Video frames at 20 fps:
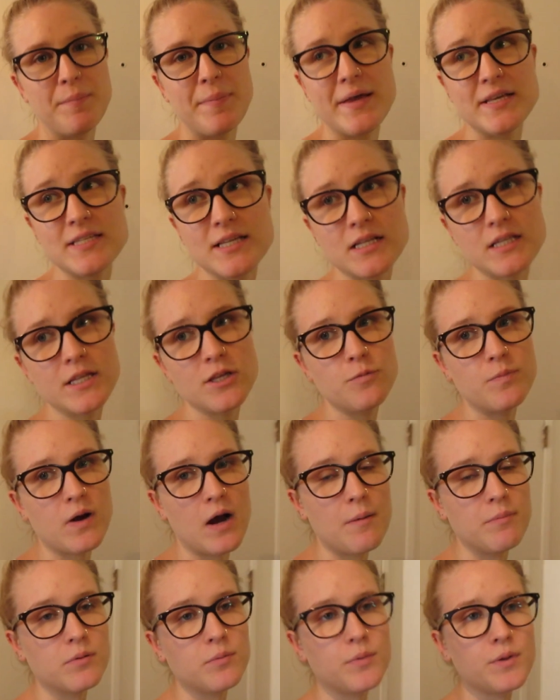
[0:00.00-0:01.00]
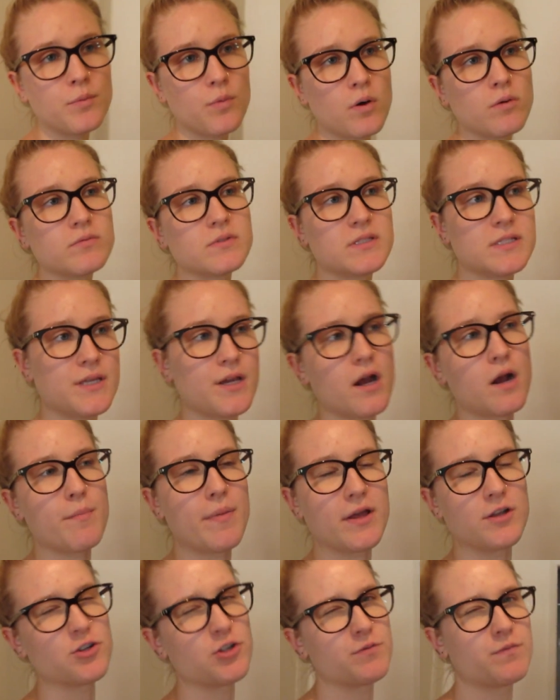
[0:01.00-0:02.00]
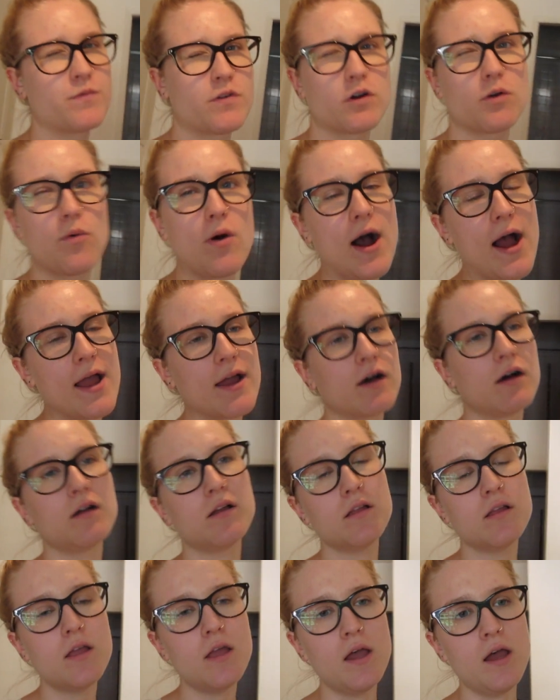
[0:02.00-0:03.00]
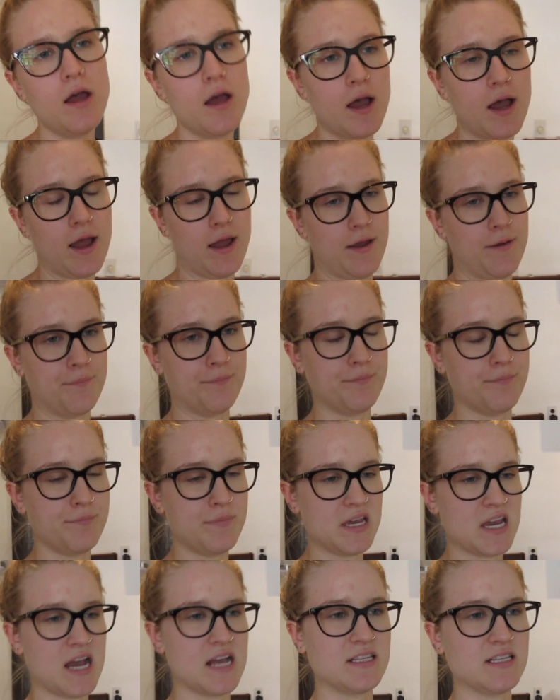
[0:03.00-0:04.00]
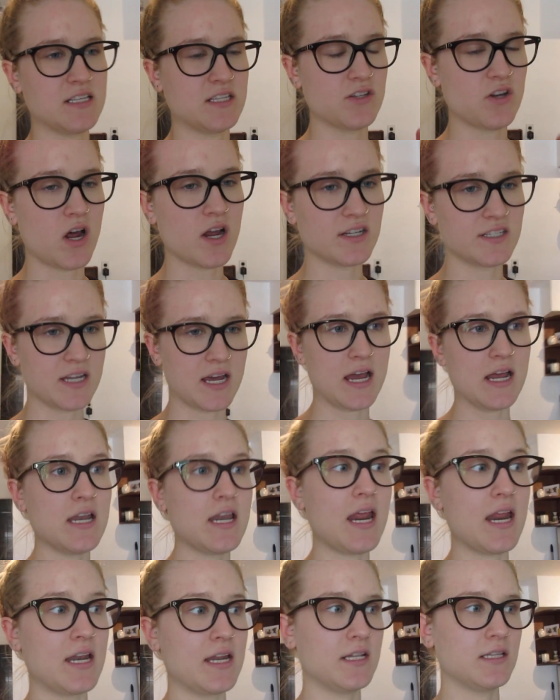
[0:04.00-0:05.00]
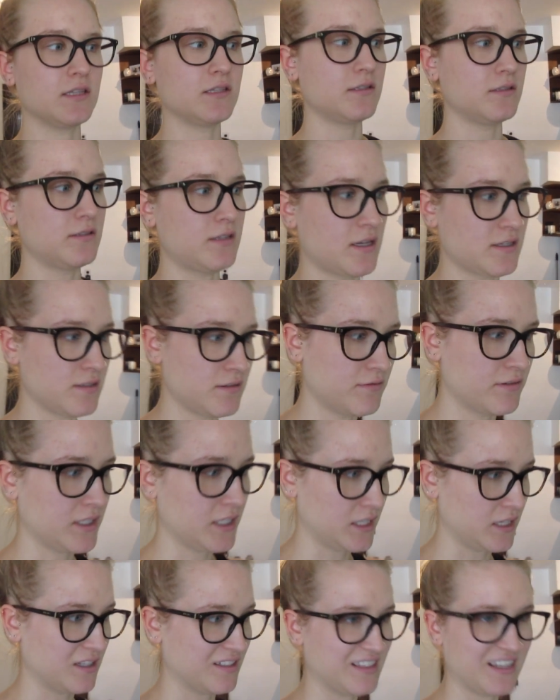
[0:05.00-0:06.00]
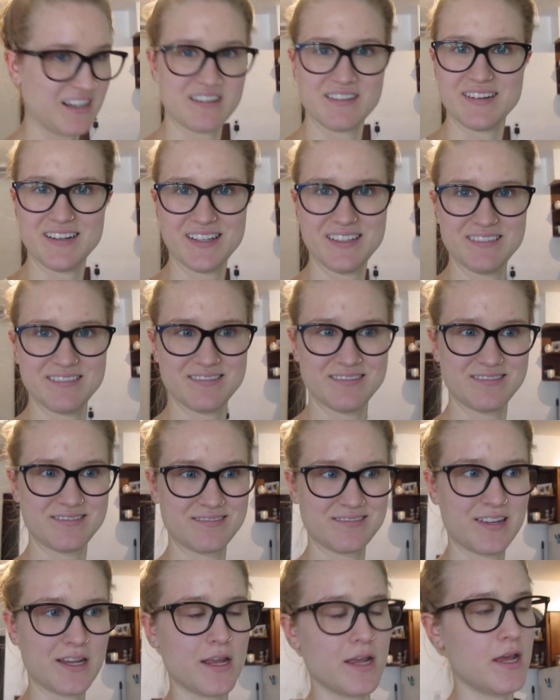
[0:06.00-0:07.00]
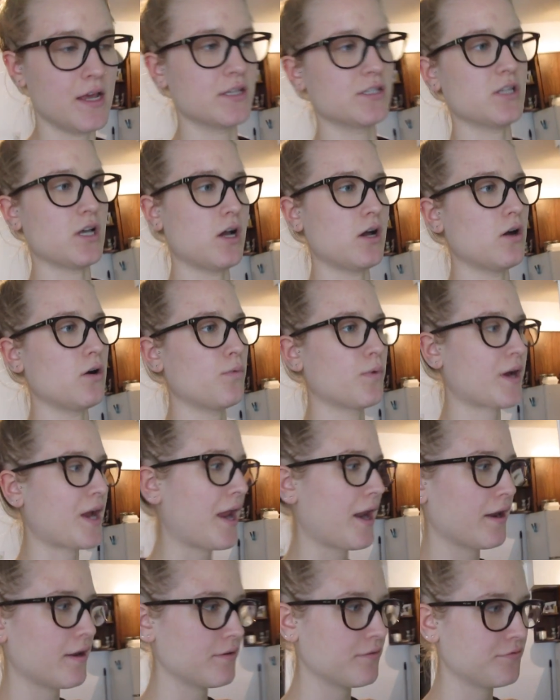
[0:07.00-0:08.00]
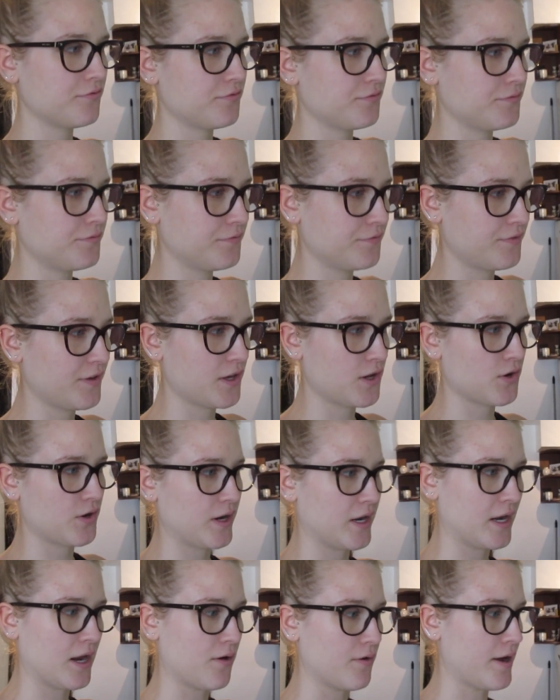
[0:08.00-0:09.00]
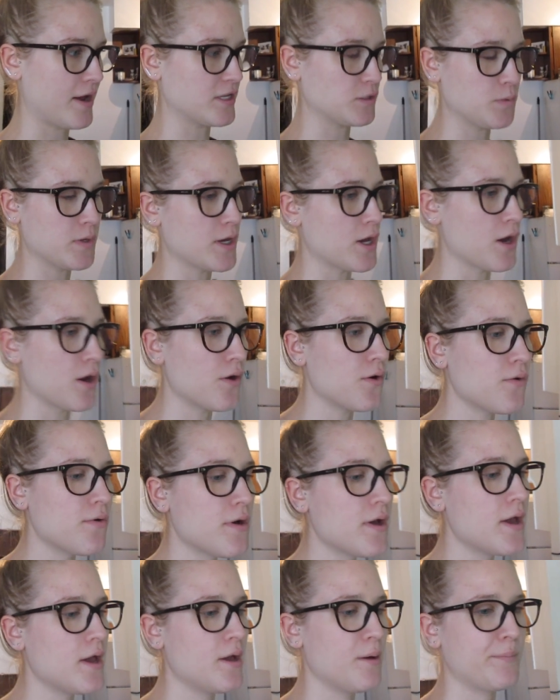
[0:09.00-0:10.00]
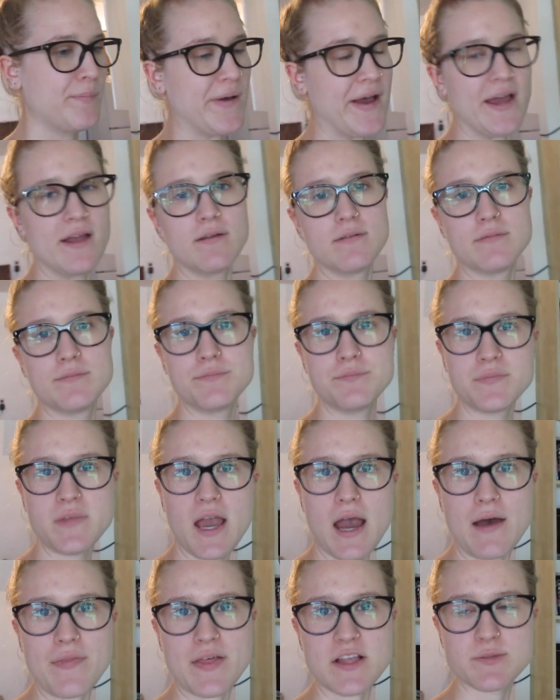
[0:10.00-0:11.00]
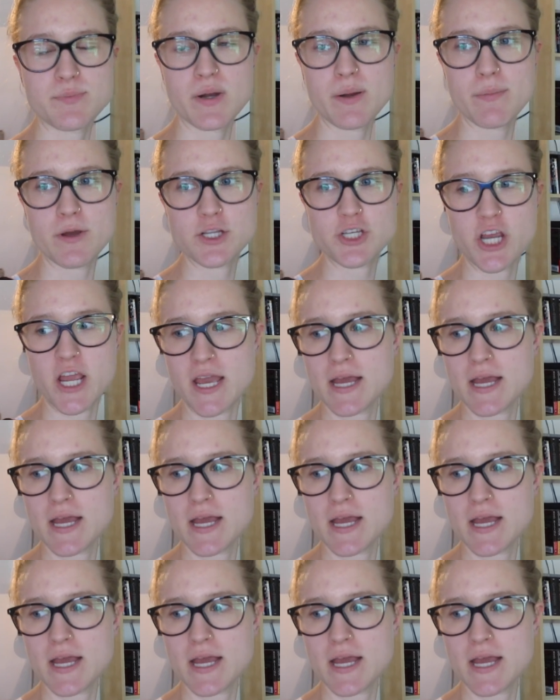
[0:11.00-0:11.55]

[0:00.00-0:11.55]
But basically you probably won't see our bedroom for a while um, because it's not done and it doesn't really look that great. So we're kind of figuring it out as we go, but yeah, that's pretty much